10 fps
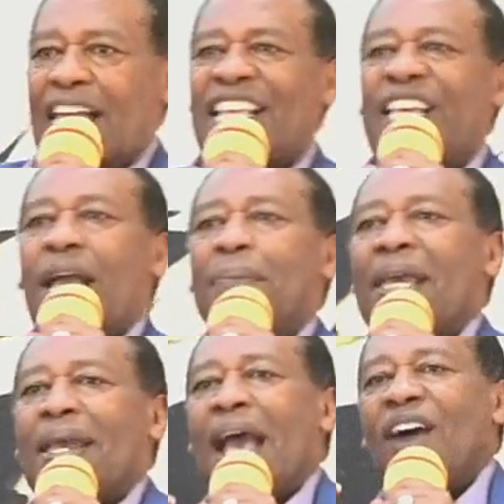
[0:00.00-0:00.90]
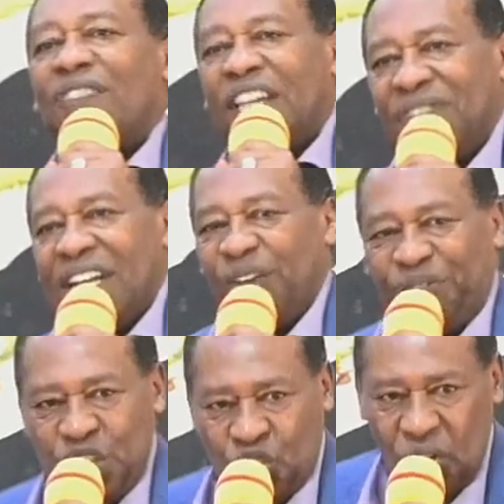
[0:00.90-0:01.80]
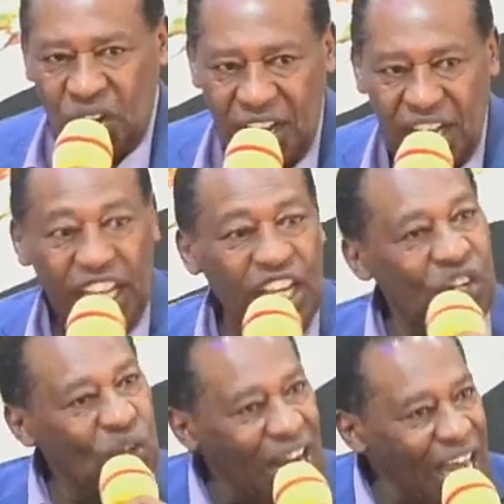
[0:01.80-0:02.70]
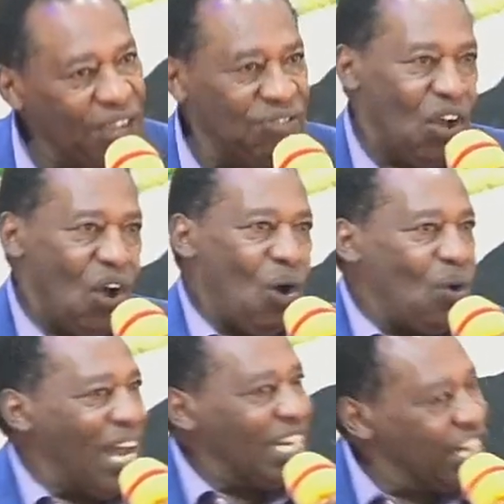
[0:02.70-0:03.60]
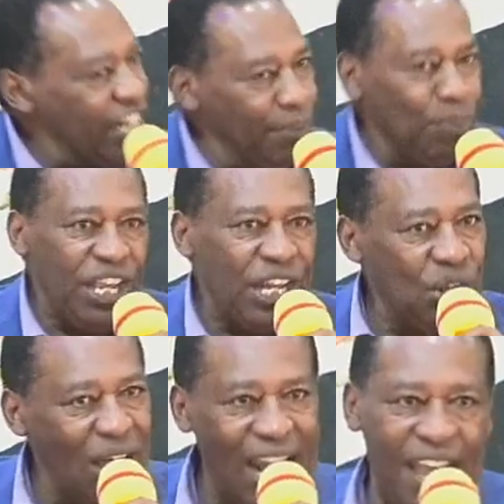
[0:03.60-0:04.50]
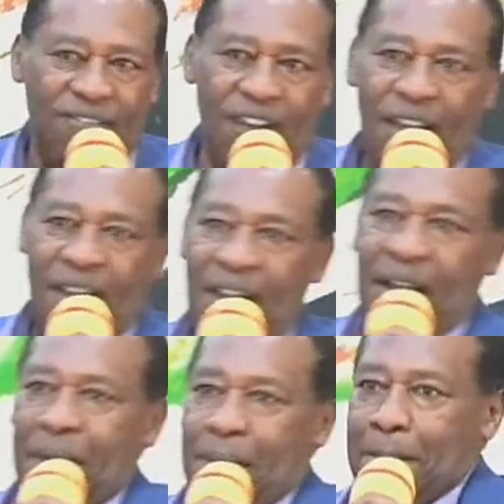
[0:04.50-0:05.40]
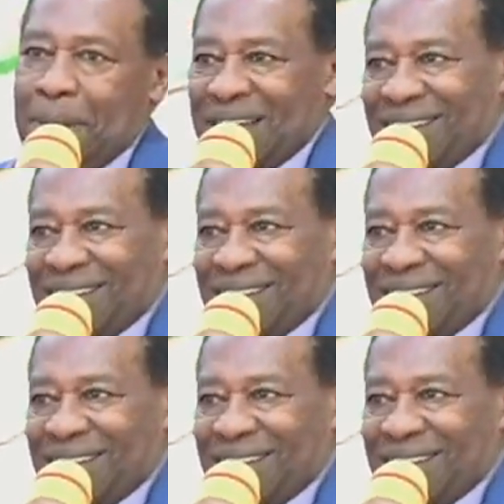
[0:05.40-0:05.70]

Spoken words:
may have given a vision in your life, or a dream in your life, but